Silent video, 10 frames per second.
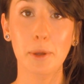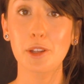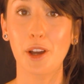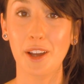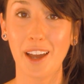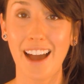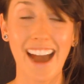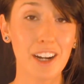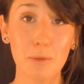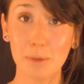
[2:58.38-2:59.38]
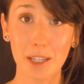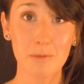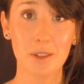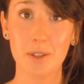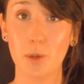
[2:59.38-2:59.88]
But look, I don't blame
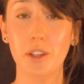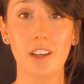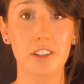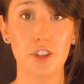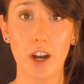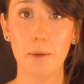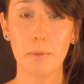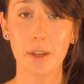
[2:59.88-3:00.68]
this solely on Trump.